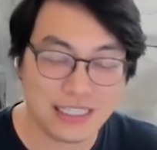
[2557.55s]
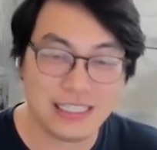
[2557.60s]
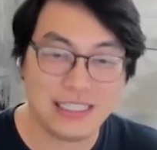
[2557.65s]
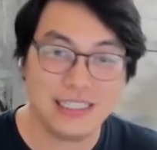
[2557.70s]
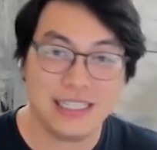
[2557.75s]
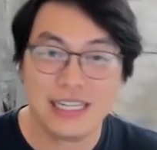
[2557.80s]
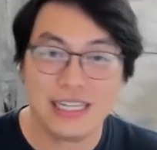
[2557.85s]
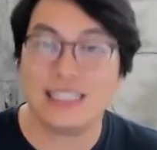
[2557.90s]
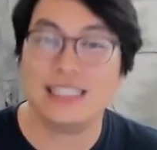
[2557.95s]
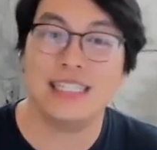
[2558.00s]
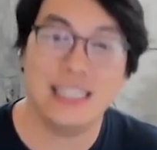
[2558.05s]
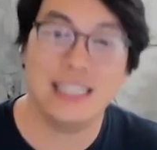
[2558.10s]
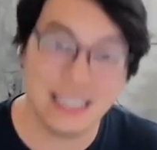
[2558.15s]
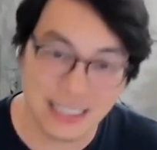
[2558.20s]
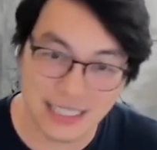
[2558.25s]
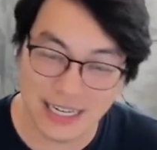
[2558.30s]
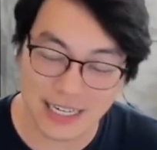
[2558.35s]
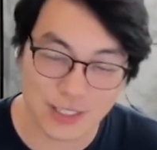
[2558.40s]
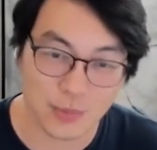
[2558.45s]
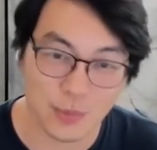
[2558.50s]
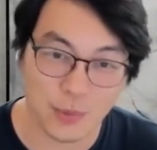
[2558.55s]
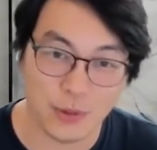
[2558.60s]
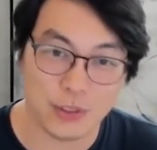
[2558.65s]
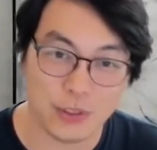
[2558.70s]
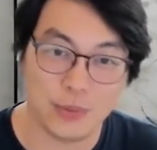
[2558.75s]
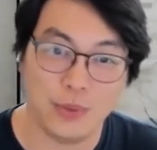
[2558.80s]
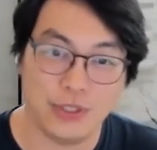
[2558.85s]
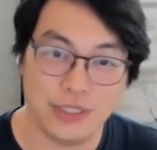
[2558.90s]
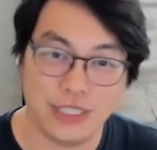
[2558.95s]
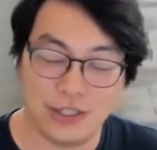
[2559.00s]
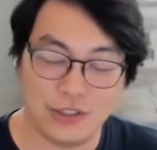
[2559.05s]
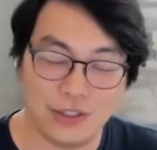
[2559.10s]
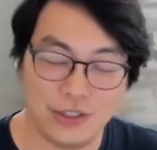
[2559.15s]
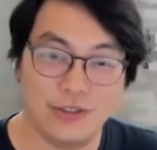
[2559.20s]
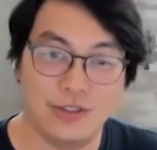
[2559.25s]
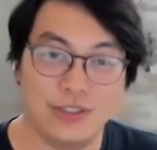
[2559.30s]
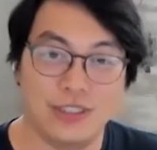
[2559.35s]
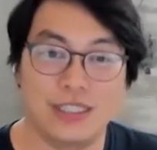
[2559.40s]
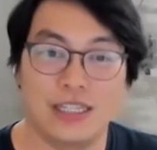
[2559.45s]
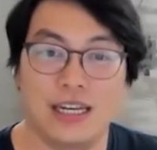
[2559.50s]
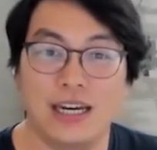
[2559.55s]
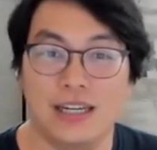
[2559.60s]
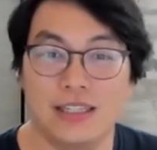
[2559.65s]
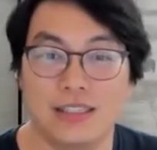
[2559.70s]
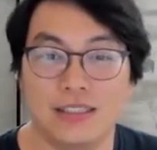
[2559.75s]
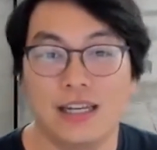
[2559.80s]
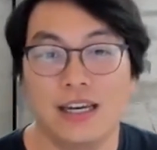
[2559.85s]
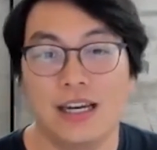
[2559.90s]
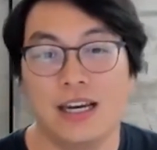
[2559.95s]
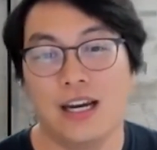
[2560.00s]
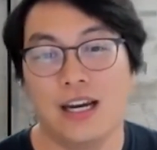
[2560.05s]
16x multiples at a certain size,